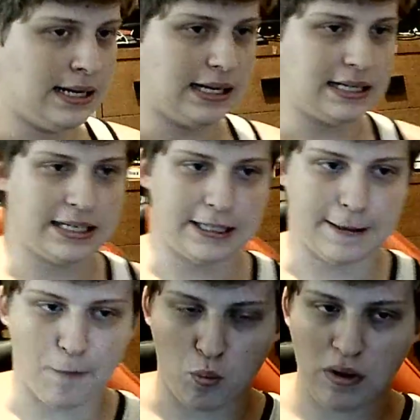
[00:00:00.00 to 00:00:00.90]

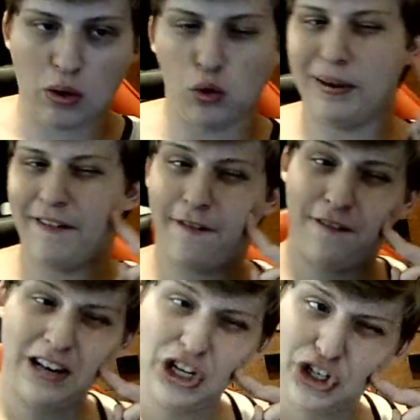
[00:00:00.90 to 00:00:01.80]
We will be
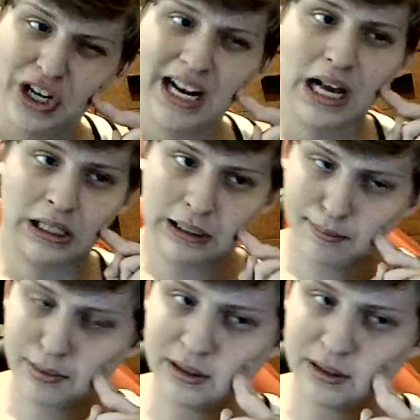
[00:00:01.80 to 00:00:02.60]
finishing up